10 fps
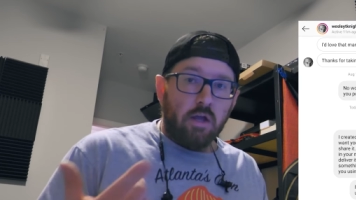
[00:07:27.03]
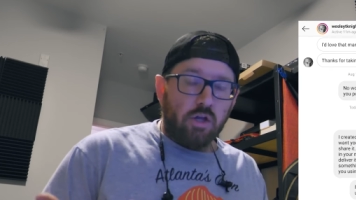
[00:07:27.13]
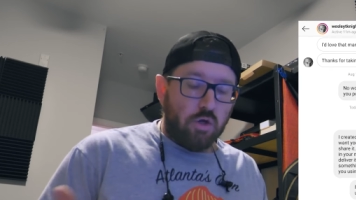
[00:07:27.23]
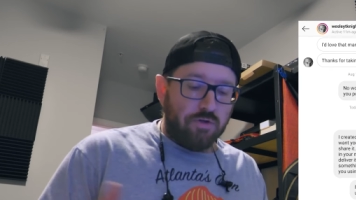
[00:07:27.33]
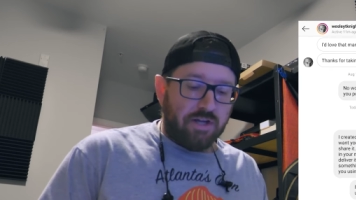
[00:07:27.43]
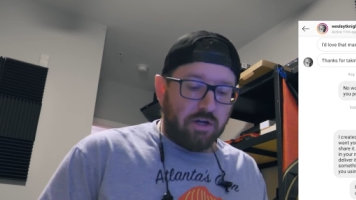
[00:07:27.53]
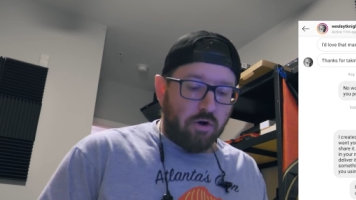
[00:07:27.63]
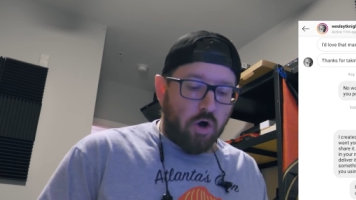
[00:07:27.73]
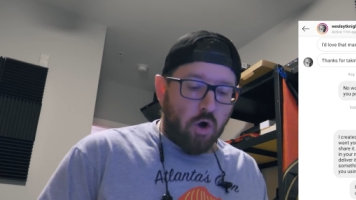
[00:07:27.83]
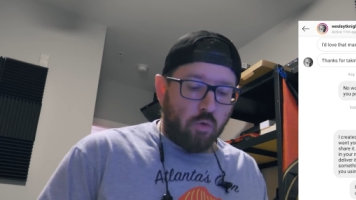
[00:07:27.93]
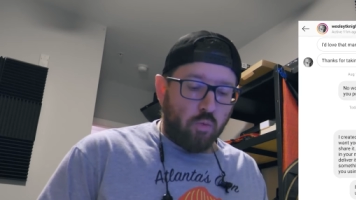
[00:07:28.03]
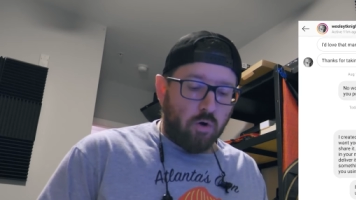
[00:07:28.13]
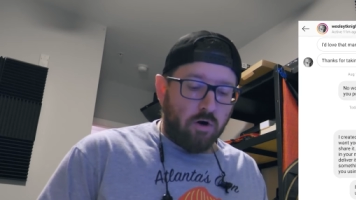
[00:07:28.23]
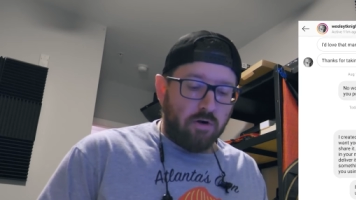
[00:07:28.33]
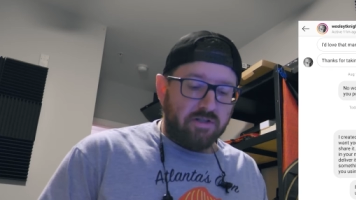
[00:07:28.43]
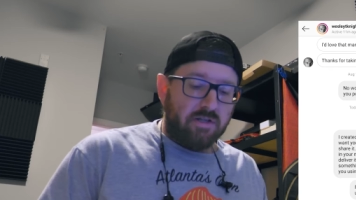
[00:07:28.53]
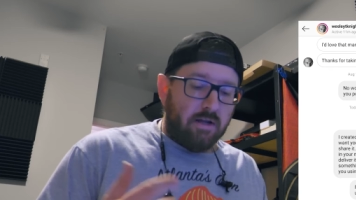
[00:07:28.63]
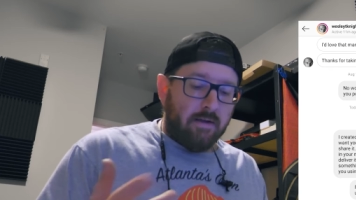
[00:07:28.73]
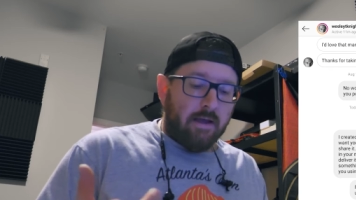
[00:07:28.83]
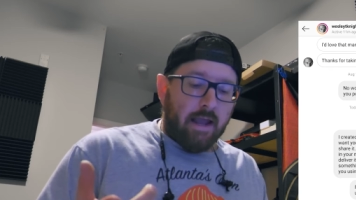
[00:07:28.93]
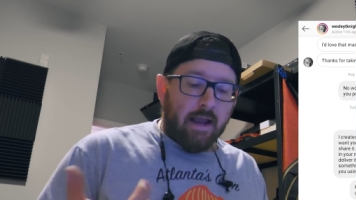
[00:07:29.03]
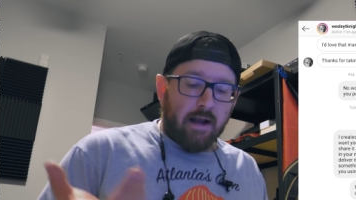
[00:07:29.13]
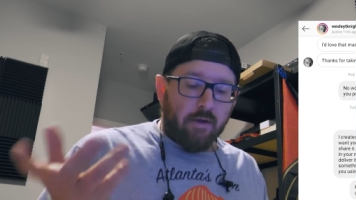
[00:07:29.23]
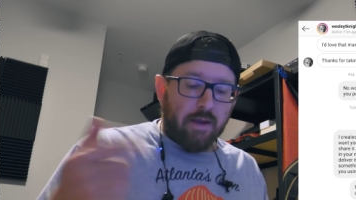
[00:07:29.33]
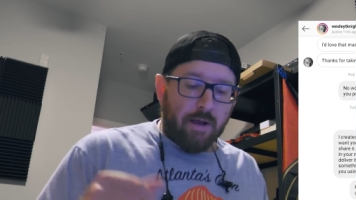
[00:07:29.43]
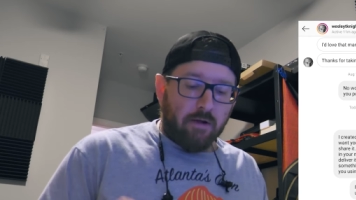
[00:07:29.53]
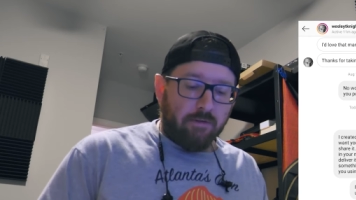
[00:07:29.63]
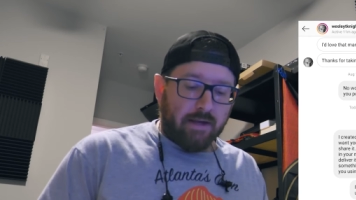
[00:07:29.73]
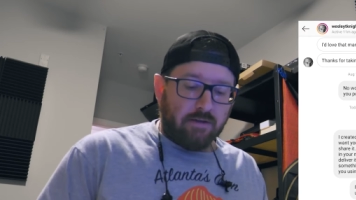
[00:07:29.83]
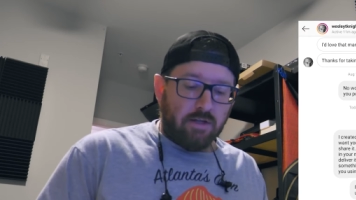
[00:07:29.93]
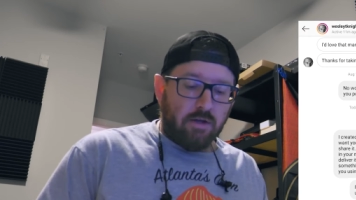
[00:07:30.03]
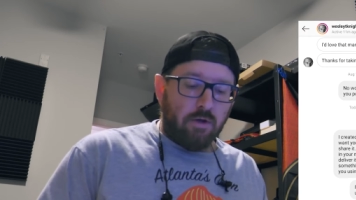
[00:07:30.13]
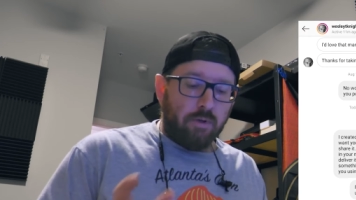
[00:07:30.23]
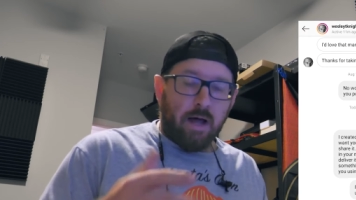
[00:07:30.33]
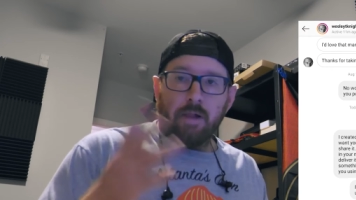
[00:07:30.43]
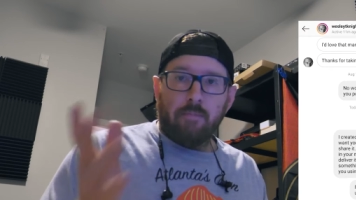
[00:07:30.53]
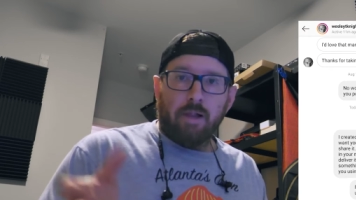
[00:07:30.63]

using your own words, and I'll email a link to you, blah, blah,